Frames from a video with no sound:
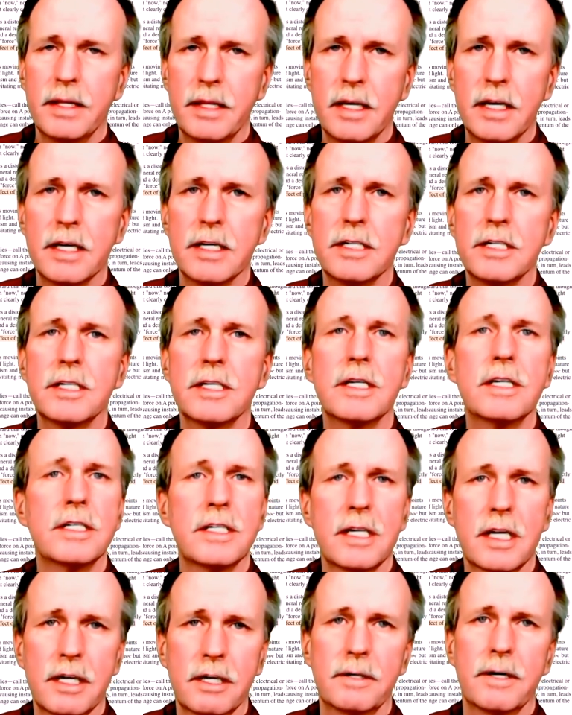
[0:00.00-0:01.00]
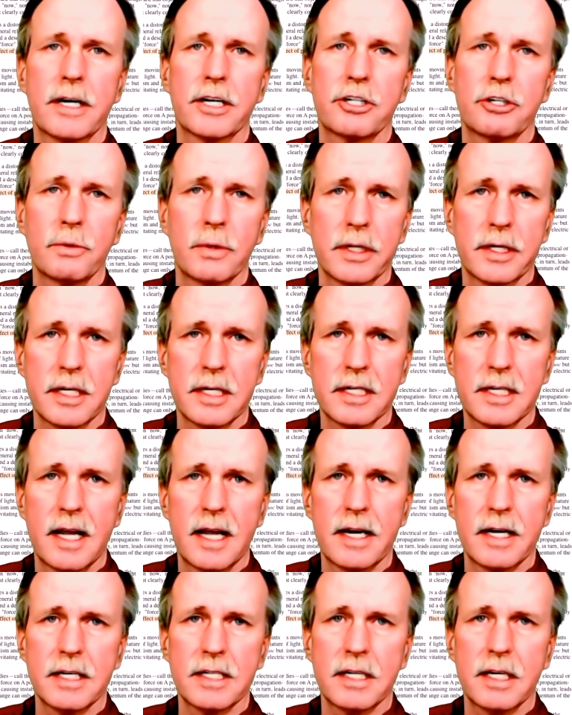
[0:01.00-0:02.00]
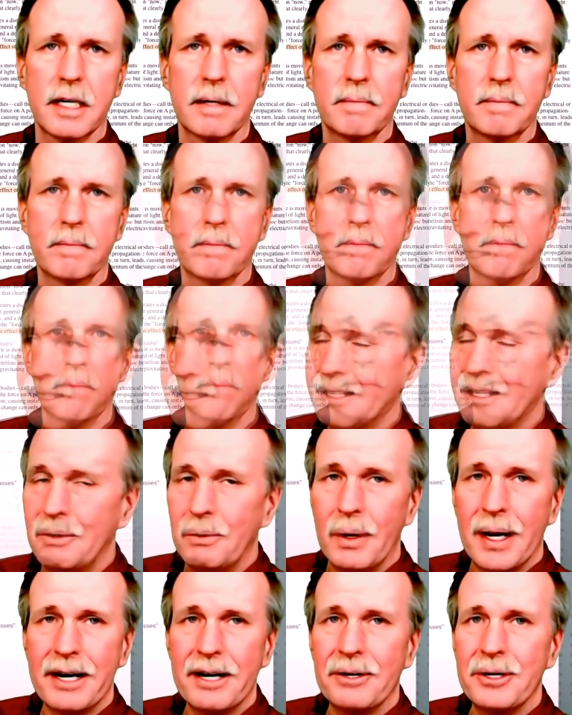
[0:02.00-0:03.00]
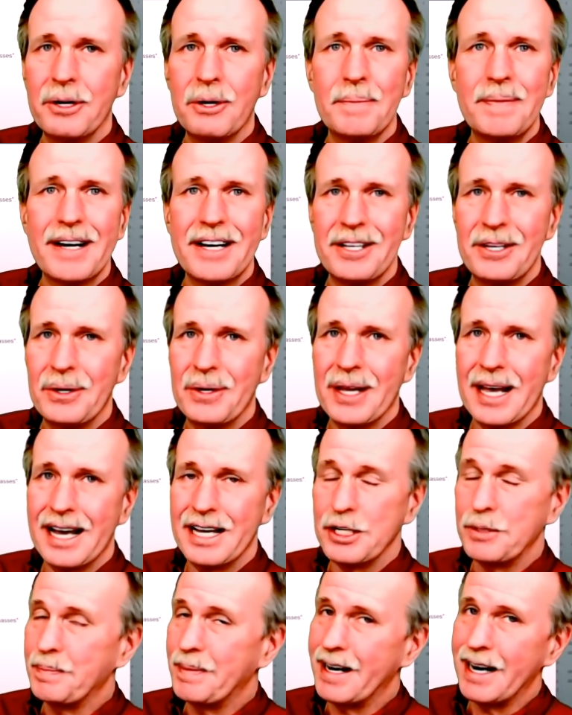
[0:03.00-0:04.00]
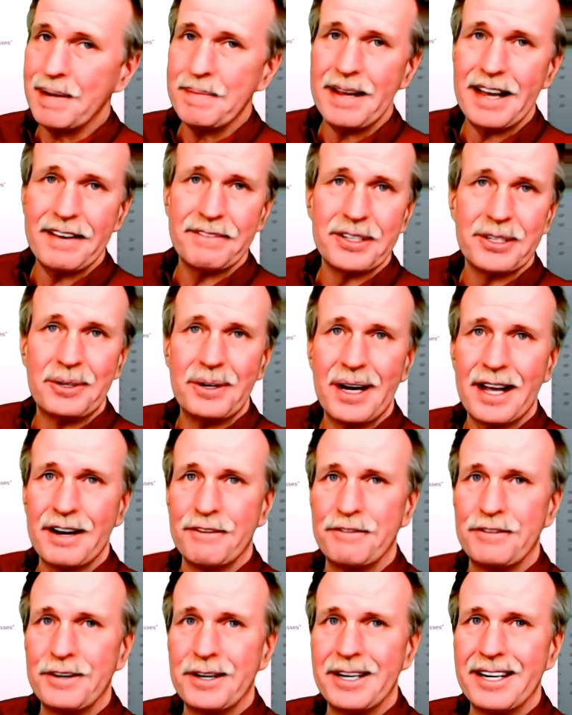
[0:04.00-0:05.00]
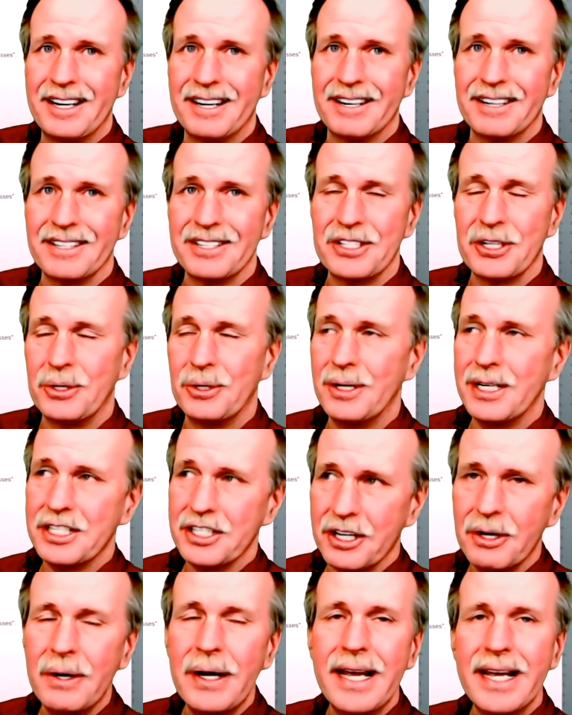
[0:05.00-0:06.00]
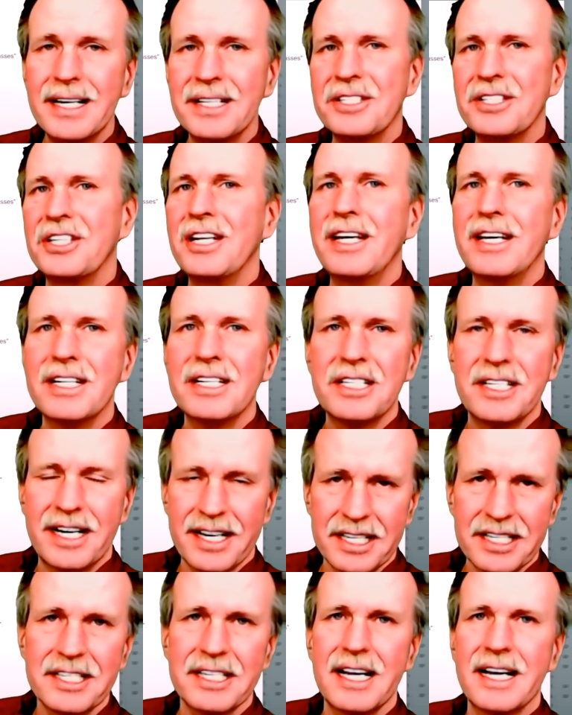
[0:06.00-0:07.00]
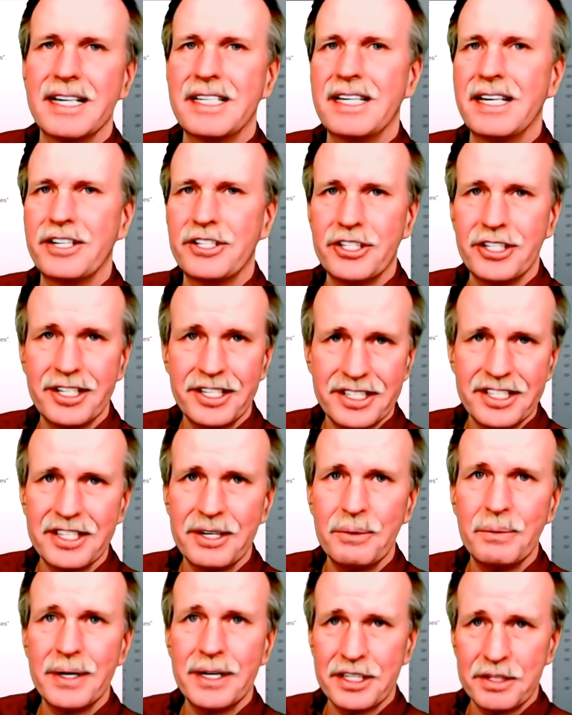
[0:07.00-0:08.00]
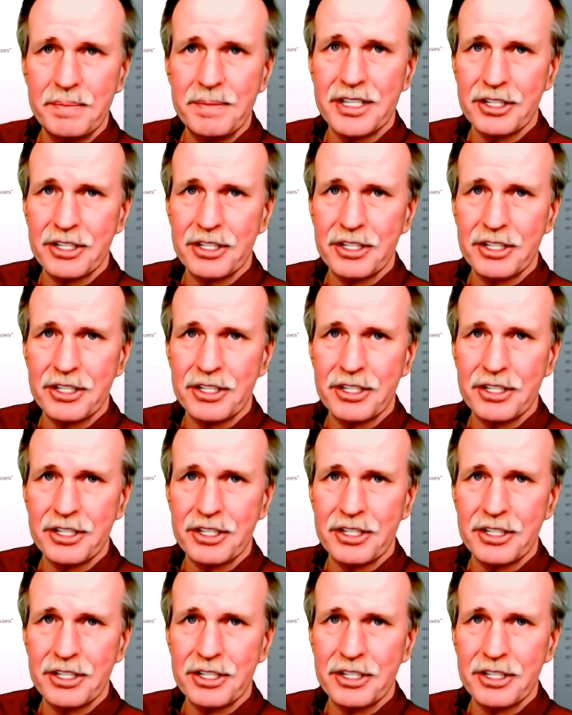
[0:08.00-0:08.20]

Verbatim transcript: This is intellectual dishonesty. Well, I don't know about you guys, but I'm having a lot of fun here. So let's go ahead and see his next citation and see what he's